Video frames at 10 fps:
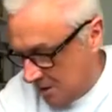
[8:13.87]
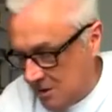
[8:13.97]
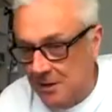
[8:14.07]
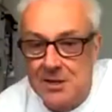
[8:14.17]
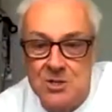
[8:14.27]

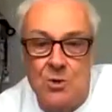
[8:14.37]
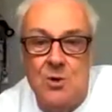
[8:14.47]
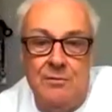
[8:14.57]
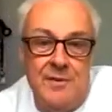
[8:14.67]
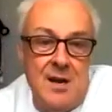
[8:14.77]
and they took
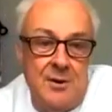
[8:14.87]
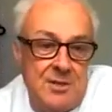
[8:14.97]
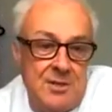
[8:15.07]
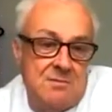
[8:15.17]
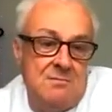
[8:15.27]
on
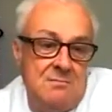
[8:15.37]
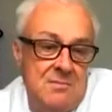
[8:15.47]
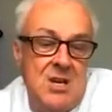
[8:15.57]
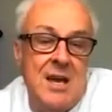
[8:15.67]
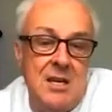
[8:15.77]
various
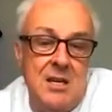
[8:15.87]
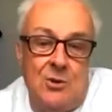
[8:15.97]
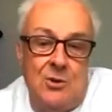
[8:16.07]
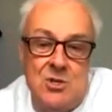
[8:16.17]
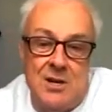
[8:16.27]
techie
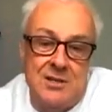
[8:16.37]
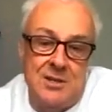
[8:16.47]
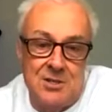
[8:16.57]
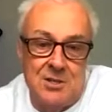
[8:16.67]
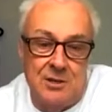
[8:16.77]
contracting
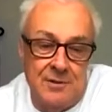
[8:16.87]
stuff,